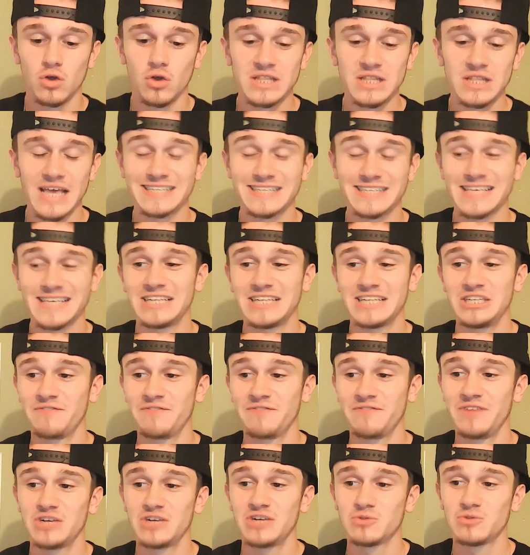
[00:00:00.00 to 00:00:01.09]
Texas last year
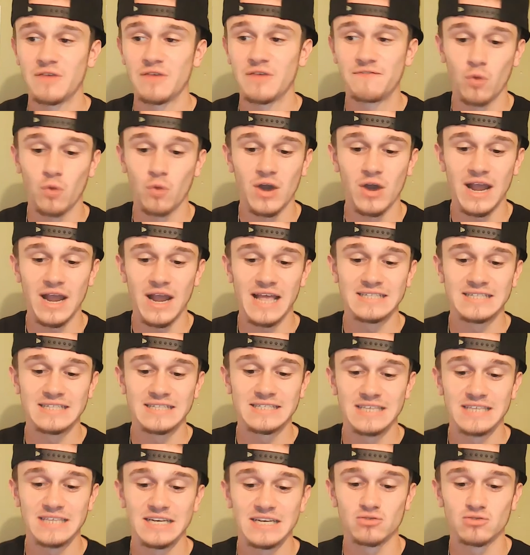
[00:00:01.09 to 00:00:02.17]
finished with a
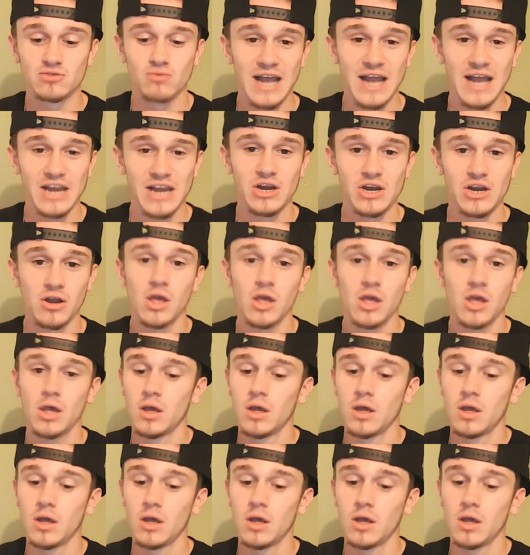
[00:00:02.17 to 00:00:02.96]
4-6 record.